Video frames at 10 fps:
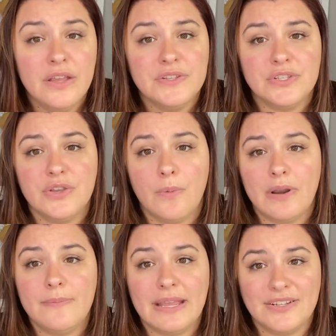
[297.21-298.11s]
So you
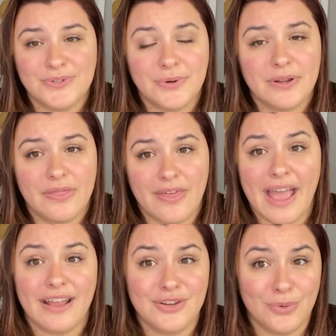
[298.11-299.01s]
want to make sure
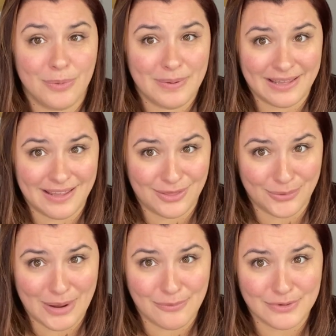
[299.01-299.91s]
that you are picking the
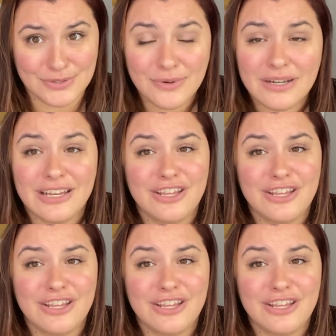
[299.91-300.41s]
right resort,